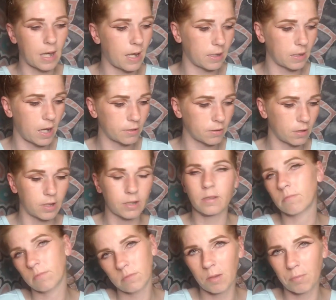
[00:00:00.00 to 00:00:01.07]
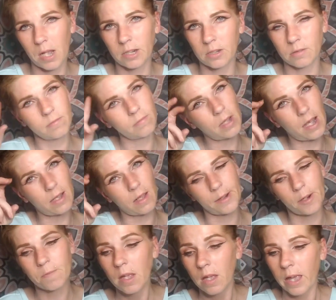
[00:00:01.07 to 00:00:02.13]
eyeliner on. Lip liner,
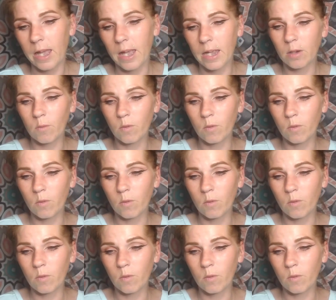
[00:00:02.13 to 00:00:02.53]
eyeliner. And